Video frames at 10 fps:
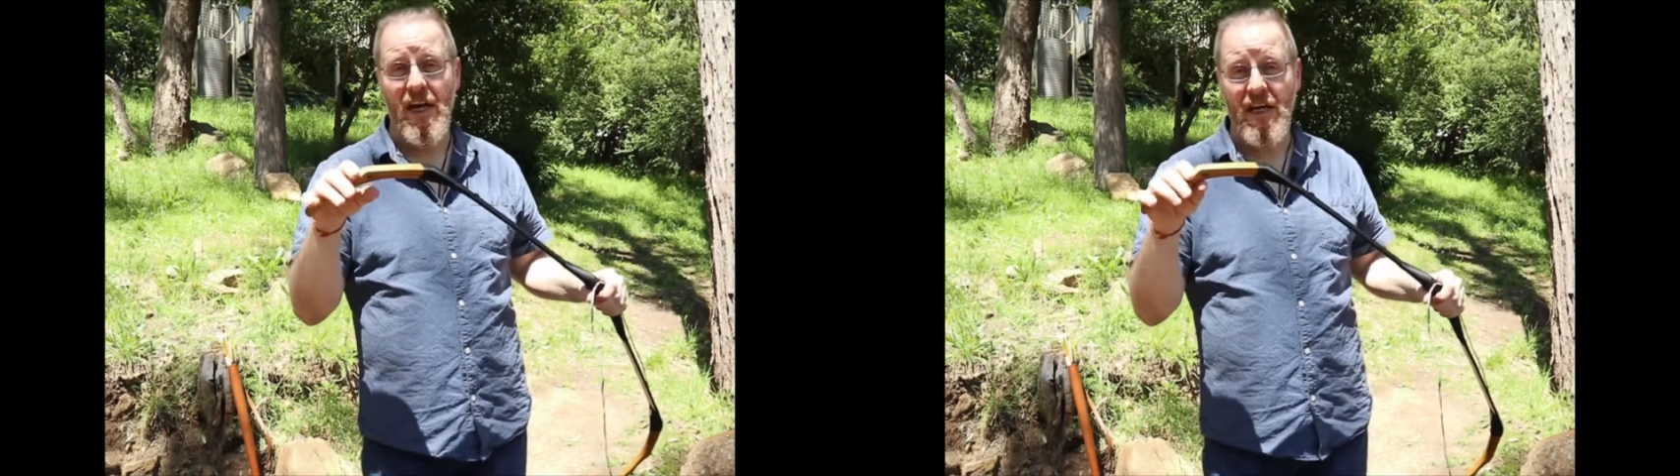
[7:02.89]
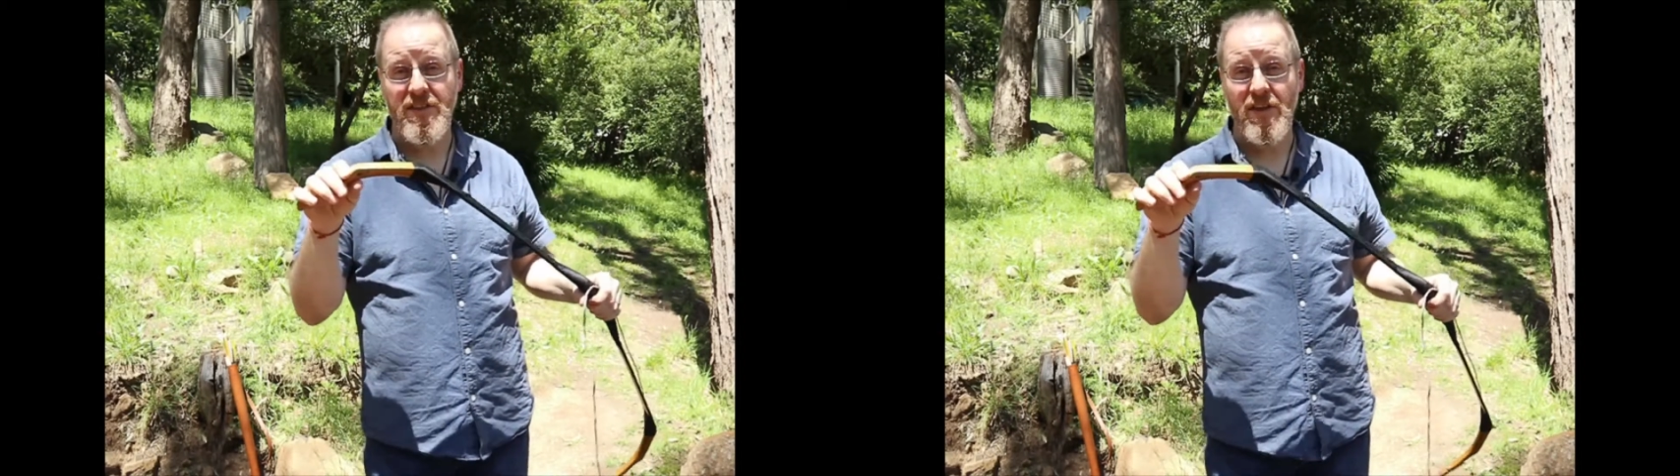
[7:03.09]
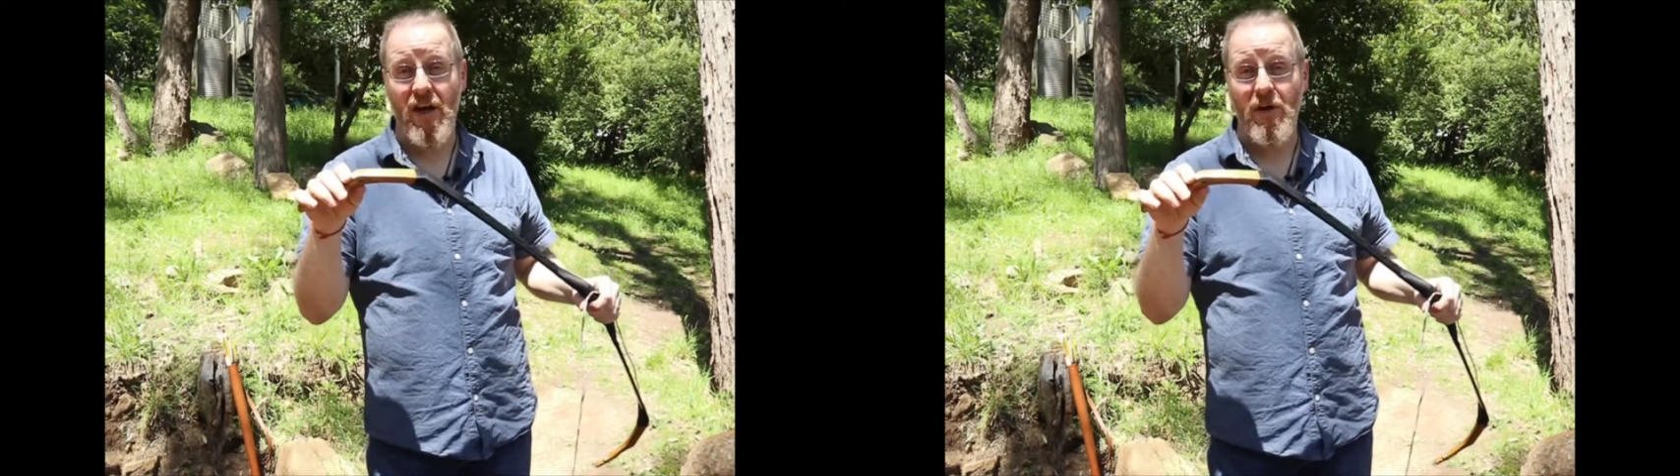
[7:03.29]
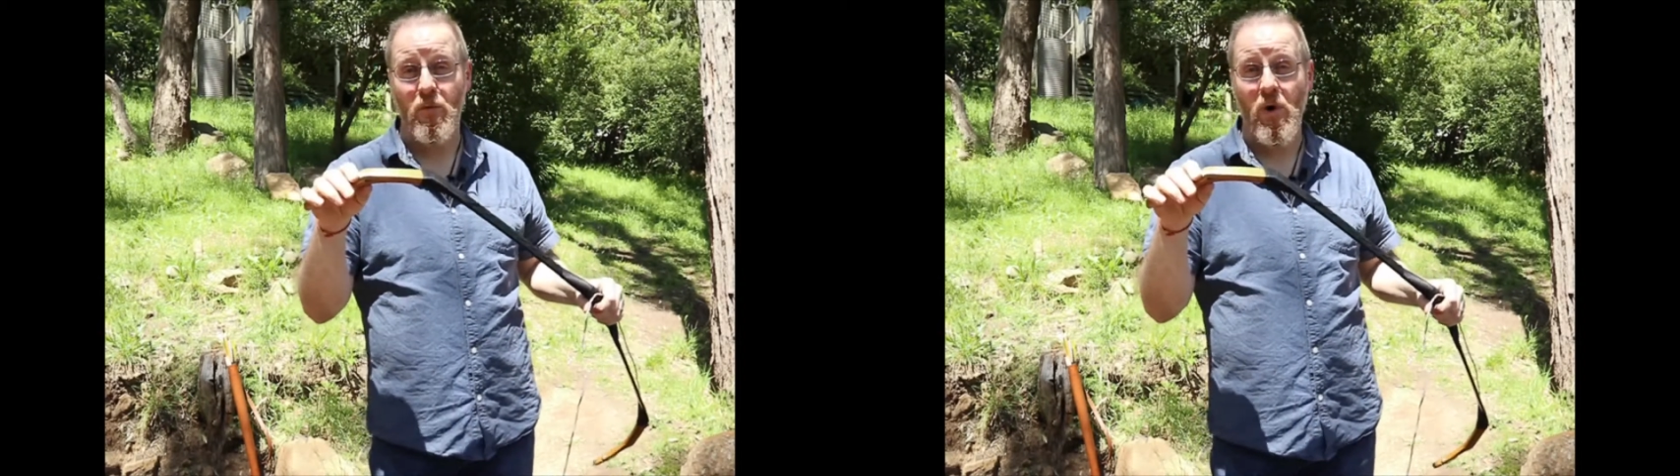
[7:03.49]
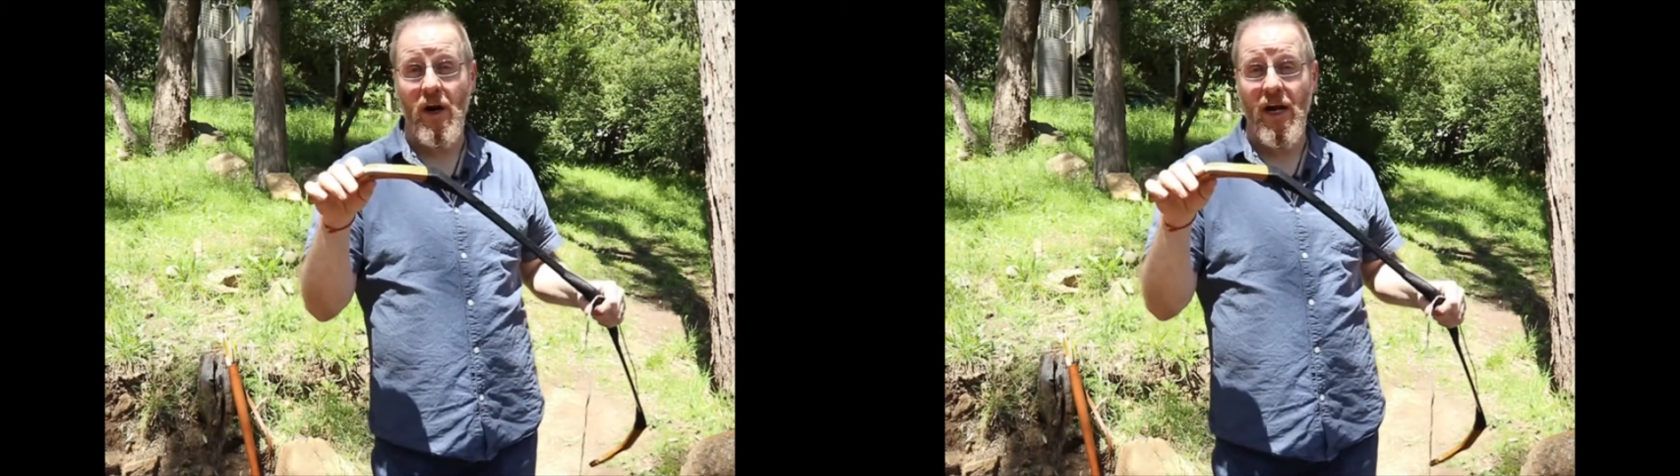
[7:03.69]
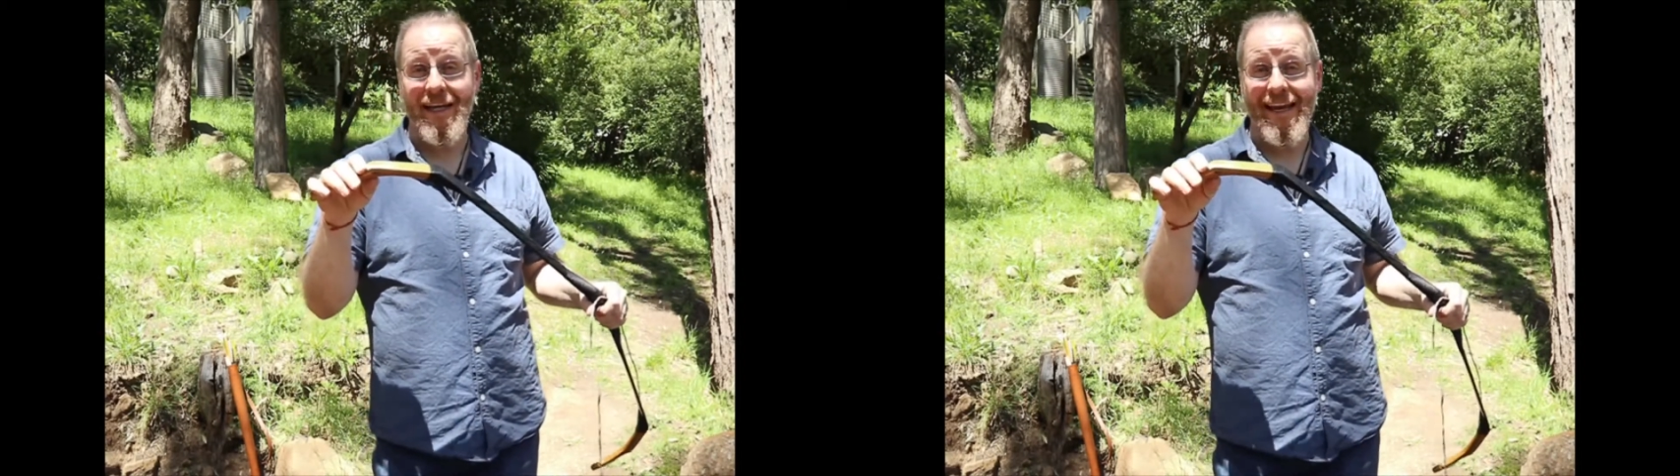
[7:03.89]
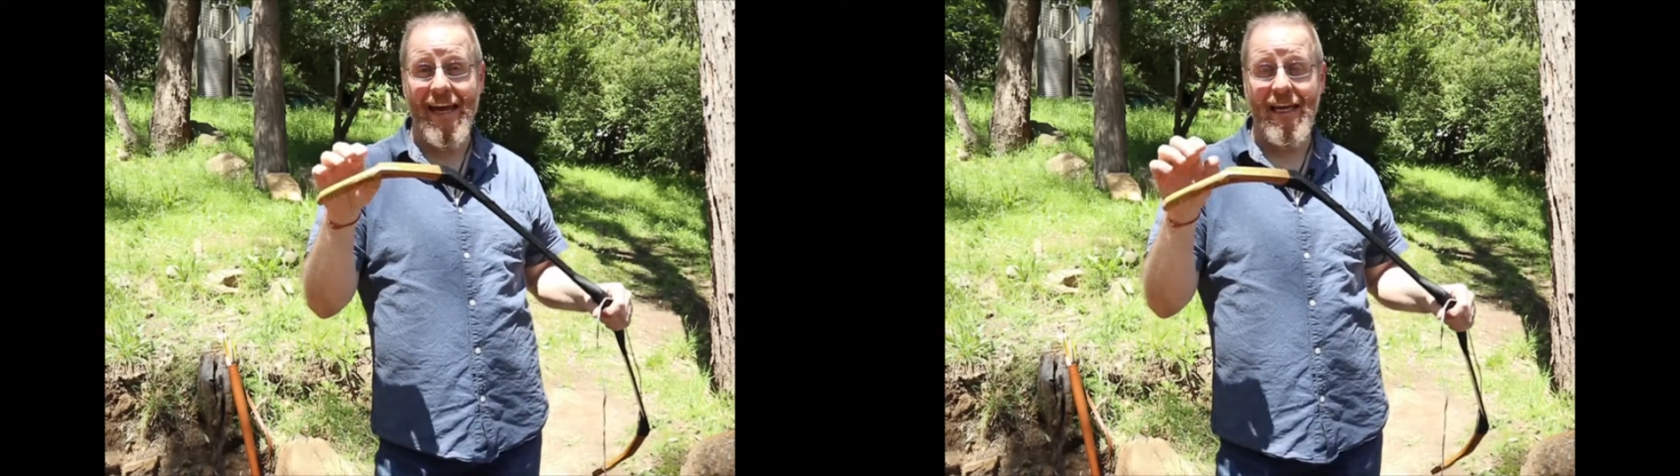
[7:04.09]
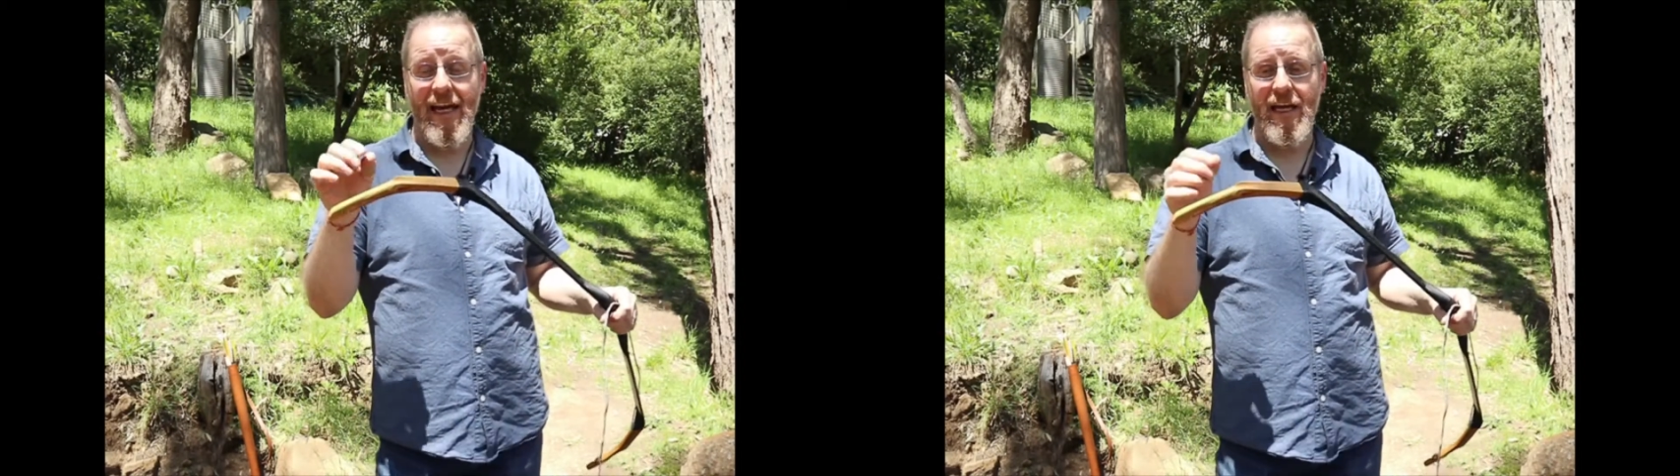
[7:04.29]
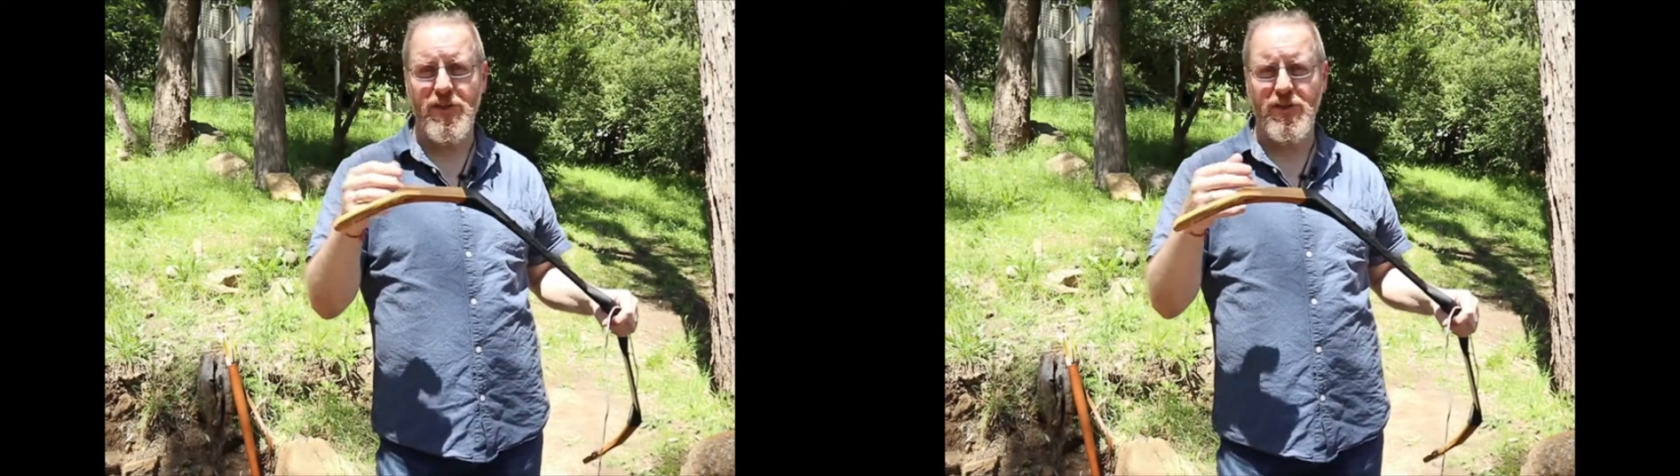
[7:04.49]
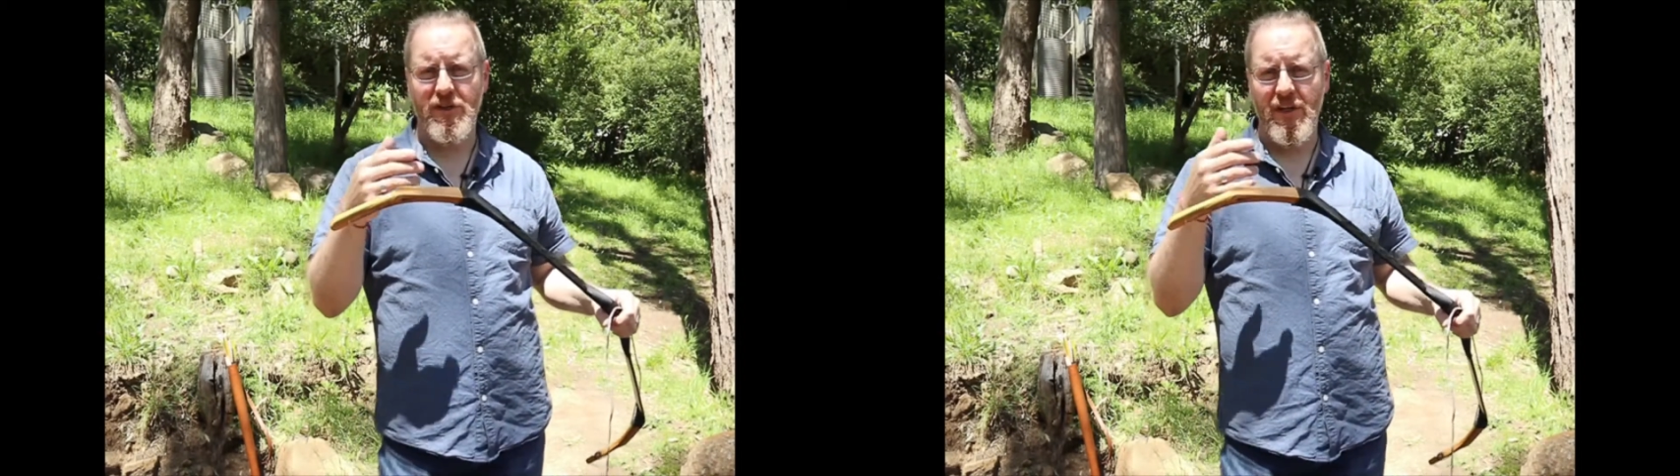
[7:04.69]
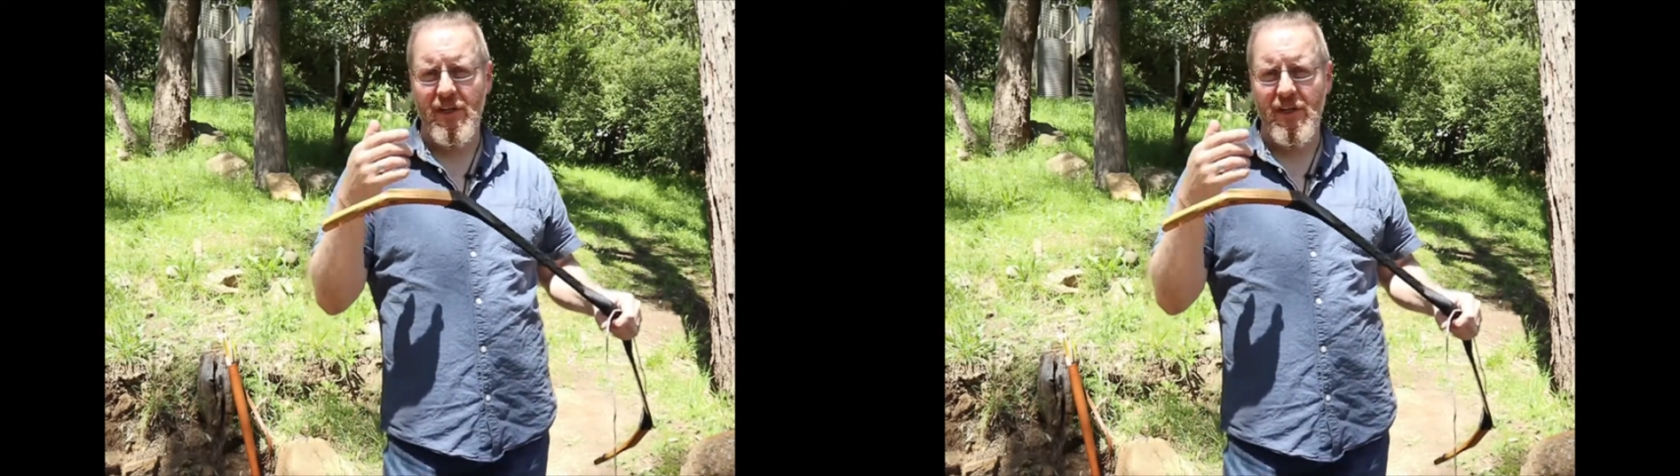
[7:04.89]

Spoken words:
S-I-Y-A-H.